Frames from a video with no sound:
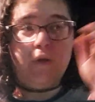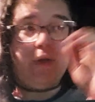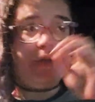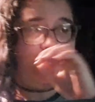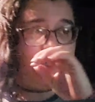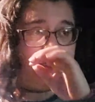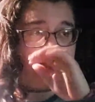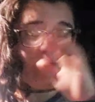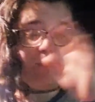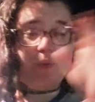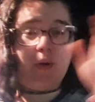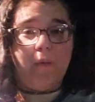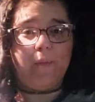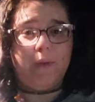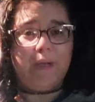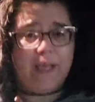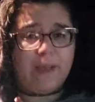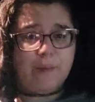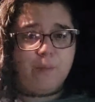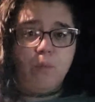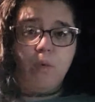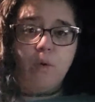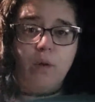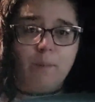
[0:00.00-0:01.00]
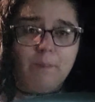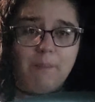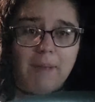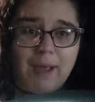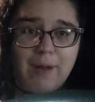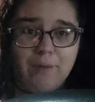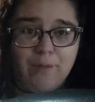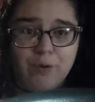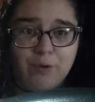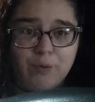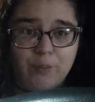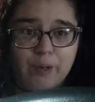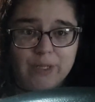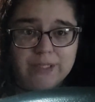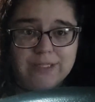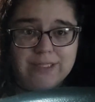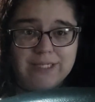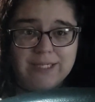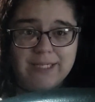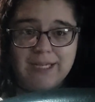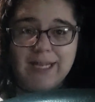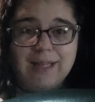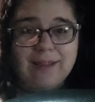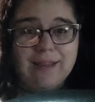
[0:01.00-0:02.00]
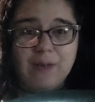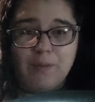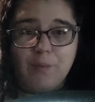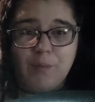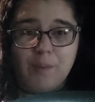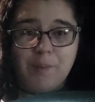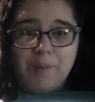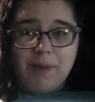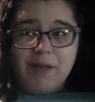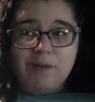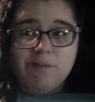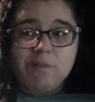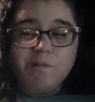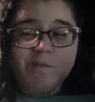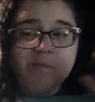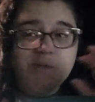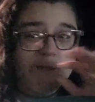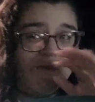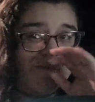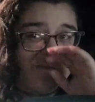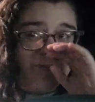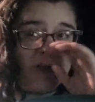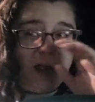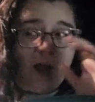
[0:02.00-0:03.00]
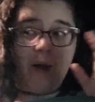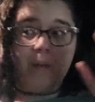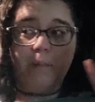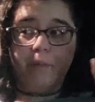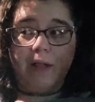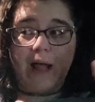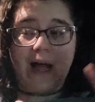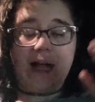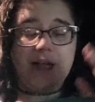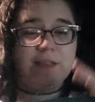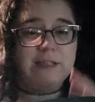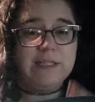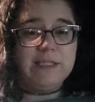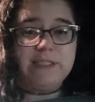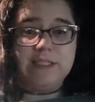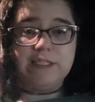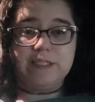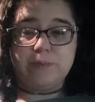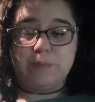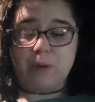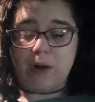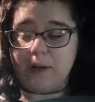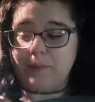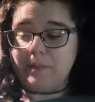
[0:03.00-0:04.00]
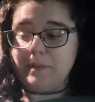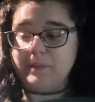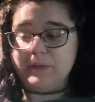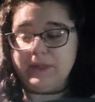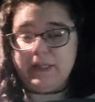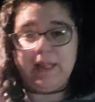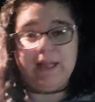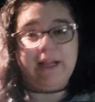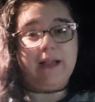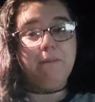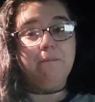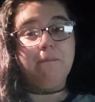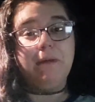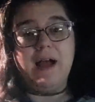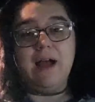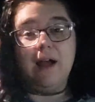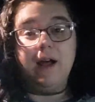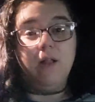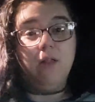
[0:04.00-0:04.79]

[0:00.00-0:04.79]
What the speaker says: I swear we get more men requesting in than women. Our block list is probably like a mile